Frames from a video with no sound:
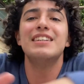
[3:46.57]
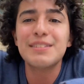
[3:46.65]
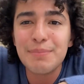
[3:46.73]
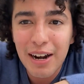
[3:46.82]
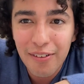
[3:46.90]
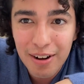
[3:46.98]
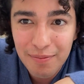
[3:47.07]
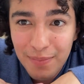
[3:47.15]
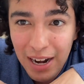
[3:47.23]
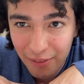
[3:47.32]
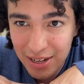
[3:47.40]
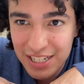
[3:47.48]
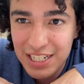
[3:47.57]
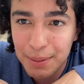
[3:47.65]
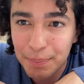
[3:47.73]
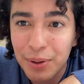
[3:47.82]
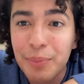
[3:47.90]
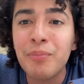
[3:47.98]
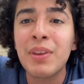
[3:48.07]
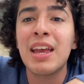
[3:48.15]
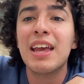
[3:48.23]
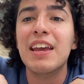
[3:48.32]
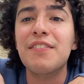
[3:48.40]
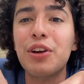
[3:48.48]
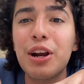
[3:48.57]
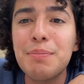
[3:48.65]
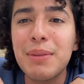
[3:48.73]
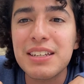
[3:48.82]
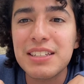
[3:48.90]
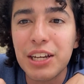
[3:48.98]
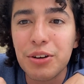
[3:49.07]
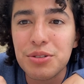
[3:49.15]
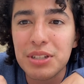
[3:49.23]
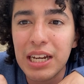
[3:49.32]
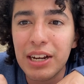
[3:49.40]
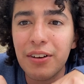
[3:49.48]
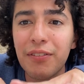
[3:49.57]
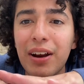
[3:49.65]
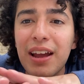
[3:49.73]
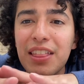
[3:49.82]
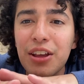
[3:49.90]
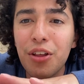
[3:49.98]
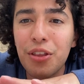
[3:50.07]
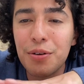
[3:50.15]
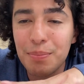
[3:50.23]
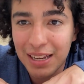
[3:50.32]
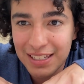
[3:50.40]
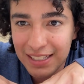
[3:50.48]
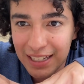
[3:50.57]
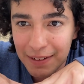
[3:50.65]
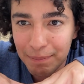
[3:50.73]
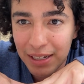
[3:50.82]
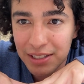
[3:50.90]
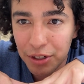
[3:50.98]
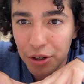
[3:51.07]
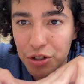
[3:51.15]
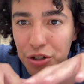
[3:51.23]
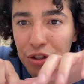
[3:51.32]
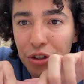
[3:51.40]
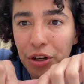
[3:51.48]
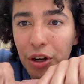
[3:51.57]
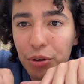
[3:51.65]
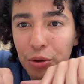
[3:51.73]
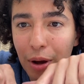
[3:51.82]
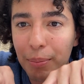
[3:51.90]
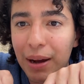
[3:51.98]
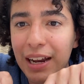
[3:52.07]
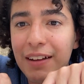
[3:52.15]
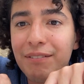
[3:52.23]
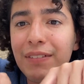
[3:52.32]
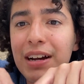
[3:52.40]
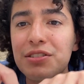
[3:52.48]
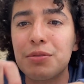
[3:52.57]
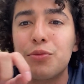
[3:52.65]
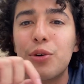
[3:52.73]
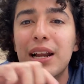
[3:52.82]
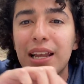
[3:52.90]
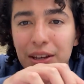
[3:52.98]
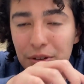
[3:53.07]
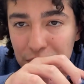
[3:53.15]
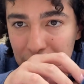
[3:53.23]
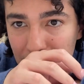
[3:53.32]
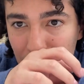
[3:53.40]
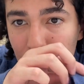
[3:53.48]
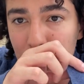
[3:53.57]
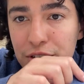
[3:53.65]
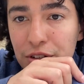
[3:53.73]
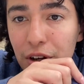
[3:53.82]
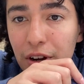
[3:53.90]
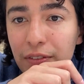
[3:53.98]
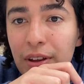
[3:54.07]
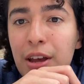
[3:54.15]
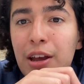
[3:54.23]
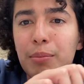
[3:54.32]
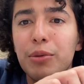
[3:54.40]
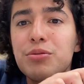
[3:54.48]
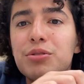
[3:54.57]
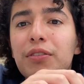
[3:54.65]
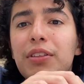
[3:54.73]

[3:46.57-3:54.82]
is very cheap. If you're in Mexico City or any other big city in Mexico, you should go to a pack and buy some really cool stuff. Most of